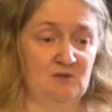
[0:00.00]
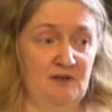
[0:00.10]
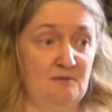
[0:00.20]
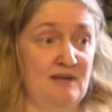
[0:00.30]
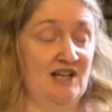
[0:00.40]

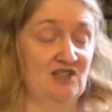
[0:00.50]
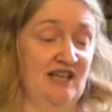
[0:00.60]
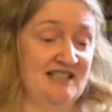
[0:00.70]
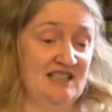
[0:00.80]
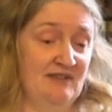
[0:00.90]
one we
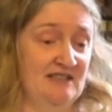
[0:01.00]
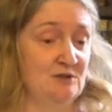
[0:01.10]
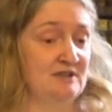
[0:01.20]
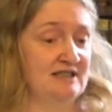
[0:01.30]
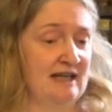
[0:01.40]
actually excavated
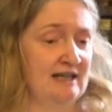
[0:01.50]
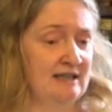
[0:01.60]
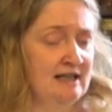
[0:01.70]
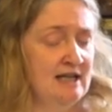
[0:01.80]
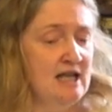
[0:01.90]
on
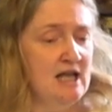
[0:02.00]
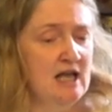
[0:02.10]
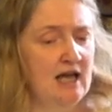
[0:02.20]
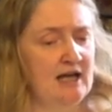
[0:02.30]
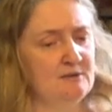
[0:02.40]
site.
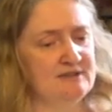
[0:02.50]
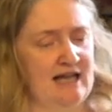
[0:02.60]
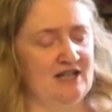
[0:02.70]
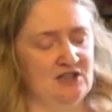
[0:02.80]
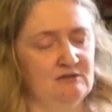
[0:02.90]
And it was
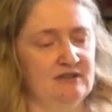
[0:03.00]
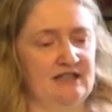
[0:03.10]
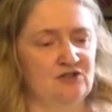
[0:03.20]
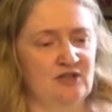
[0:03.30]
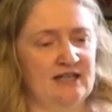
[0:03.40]
actually really
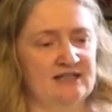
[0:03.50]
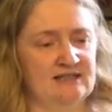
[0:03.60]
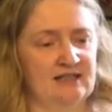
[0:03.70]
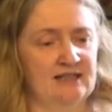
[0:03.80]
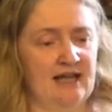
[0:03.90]

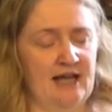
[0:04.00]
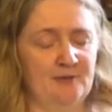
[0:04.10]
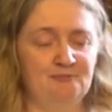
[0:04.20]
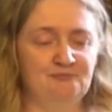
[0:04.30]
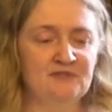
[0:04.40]
interesting.
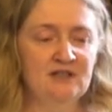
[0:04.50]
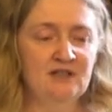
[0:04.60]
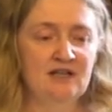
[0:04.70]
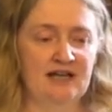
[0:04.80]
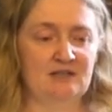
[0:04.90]
Um,
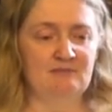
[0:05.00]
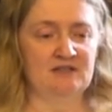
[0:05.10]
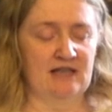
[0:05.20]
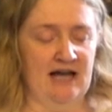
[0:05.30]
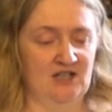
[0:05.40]
in the
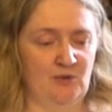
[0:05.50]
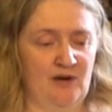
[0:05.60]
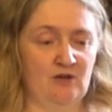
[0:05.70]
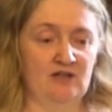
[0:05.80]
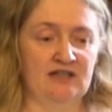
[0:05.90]
middle, it had
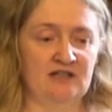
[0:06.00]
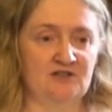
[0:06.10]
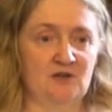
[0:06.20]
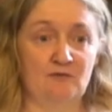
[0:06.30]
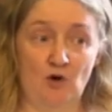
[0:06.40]
quite a lot of
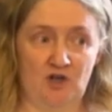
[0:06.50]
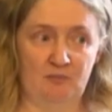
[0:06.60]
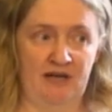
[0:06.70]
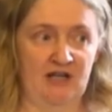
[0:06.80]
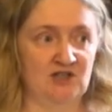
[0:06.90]
layers of
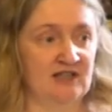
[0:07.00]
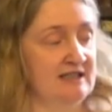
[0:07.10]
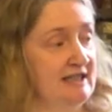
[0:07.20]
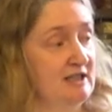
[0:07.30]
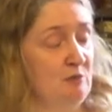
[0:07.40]
occupation that
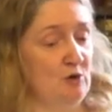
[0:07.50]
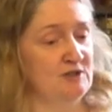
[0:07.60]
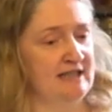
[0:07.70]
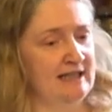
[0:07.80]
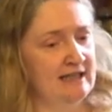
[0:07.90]
contained
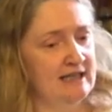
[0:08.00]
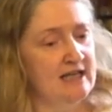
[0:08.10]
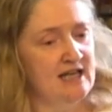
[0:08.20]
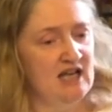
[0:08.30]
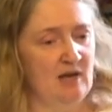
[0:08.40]
pottery.
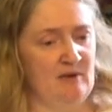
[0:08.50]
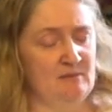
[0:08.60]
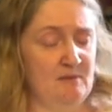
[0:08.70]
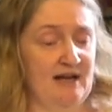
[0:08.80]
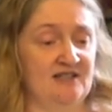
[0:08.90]
And when
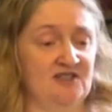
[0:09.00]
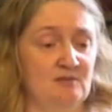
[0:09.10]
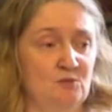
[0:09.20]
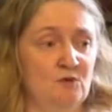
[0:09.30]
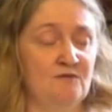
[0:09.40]
we began to
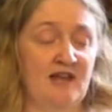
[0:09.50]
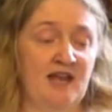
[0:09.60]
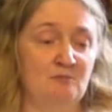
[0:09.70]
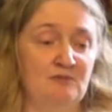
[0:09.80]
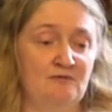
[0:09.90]
remove
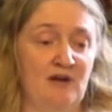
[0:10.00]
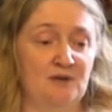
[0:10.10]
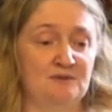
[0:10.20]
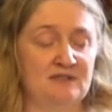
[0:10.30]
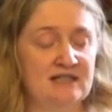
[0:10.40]
them, we
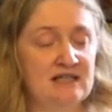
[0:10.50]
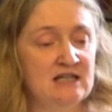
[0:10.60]
found